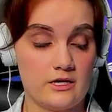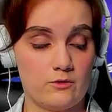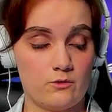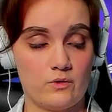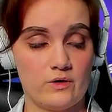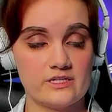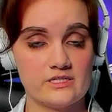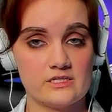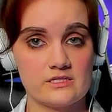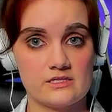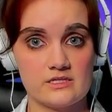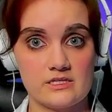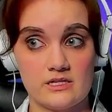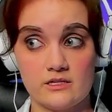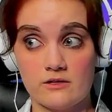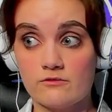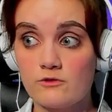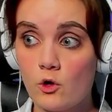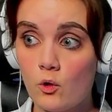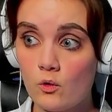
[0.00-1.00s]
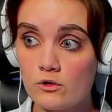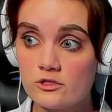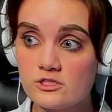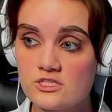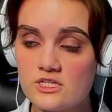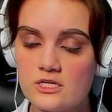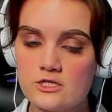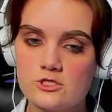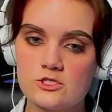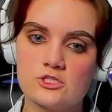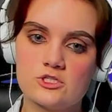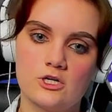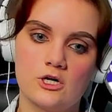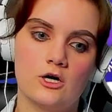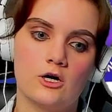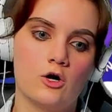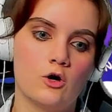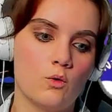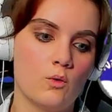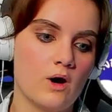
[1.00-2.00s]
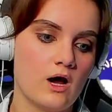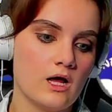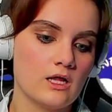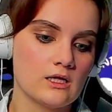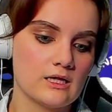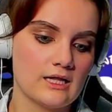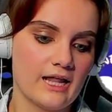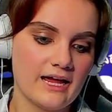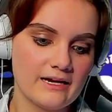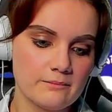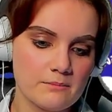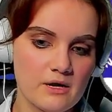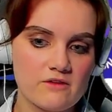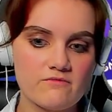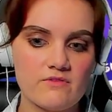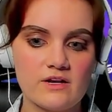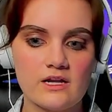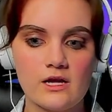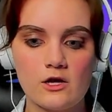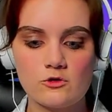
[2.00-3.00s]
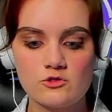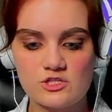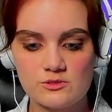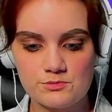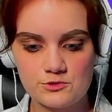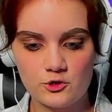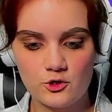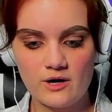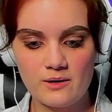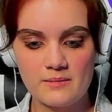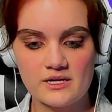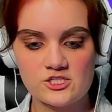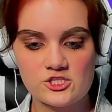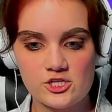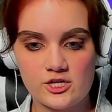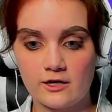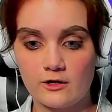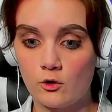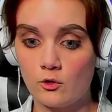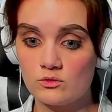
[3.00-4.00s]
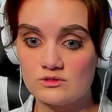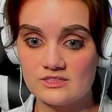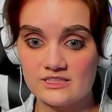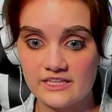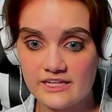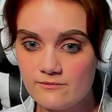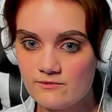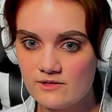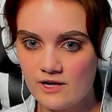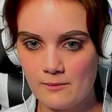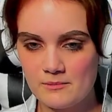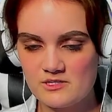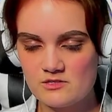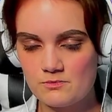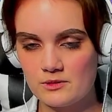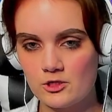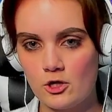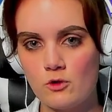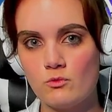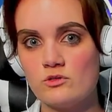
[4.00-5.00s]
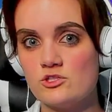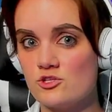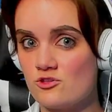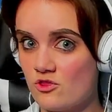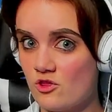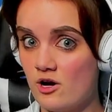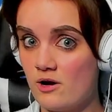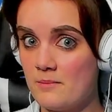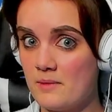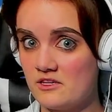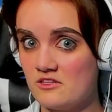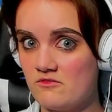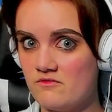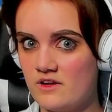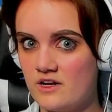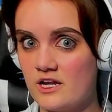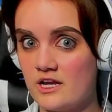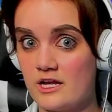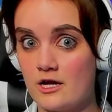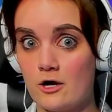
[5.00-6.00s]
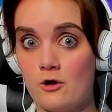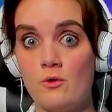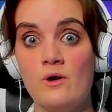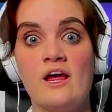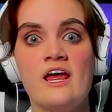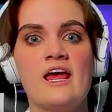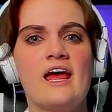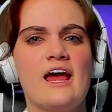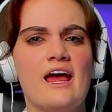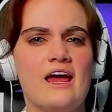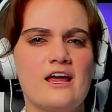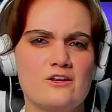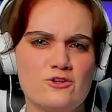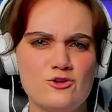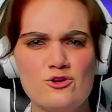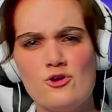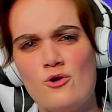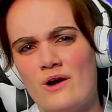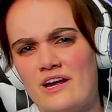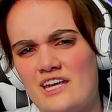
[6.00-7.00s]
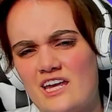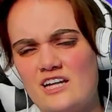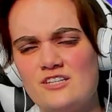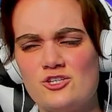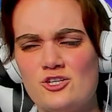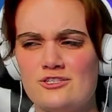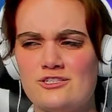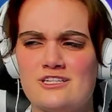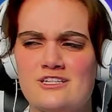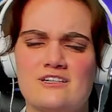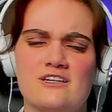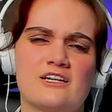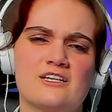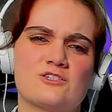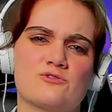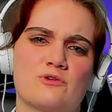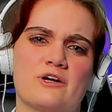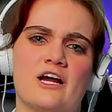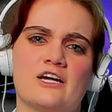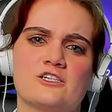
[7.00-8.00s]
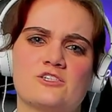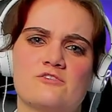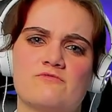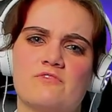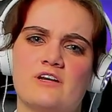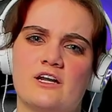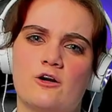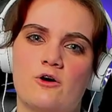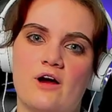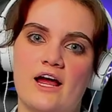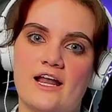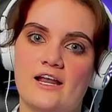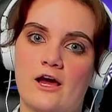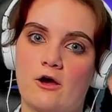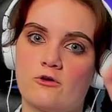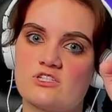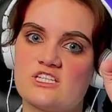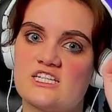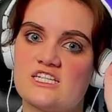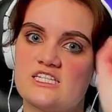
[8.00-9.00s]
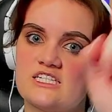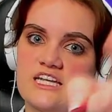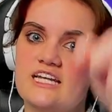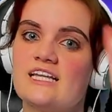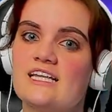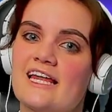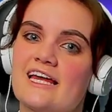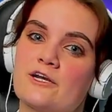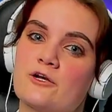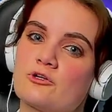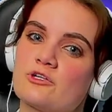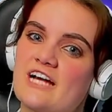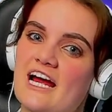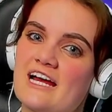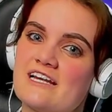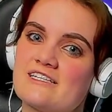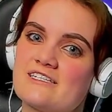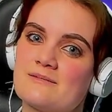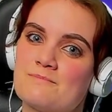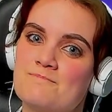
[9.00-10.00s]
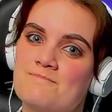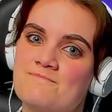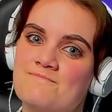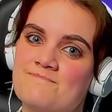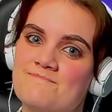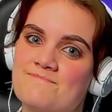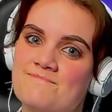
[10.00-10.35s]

Can't wait to see it, of course. So like my video, subscribe my channel, leave comments below what you thought about the video, and you know, I catch on to the next reaction video, and I'll see you later, guys.